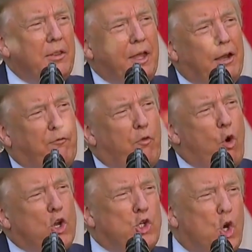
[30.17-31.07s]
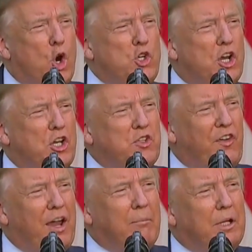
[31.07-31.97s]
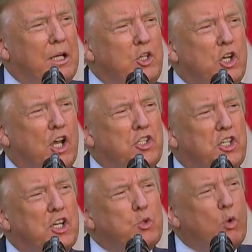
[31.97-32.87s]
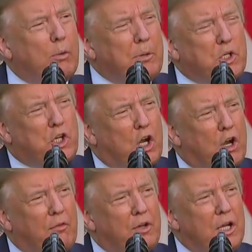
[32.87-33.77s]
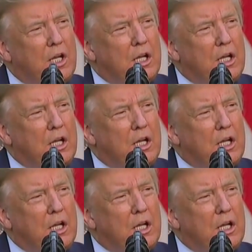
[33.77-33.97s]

that for George and his family, justice will be served.